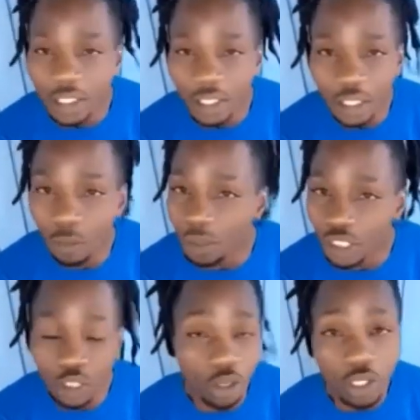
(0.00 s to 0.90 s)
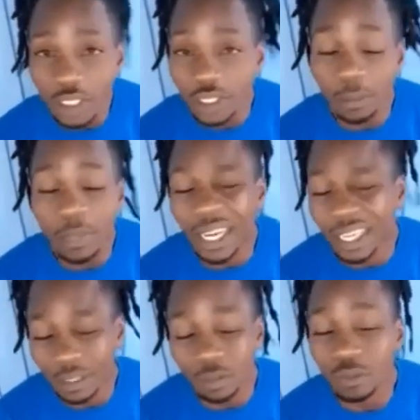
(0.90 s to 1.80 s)
he'll pick the awesome man,
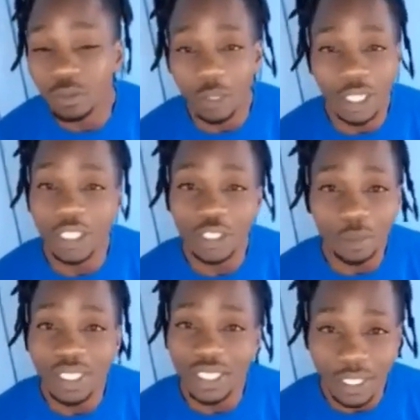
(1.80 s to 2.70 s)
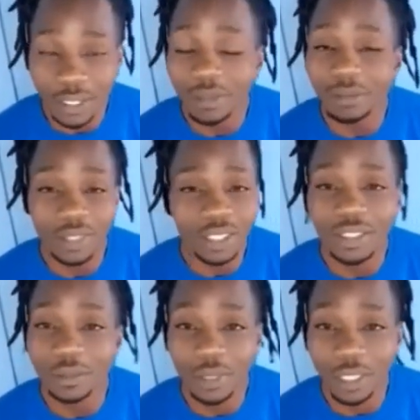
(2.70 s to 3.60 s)
100%.
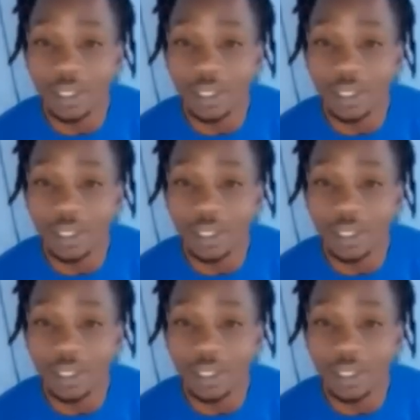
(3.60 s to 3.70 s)
Mr. Miller,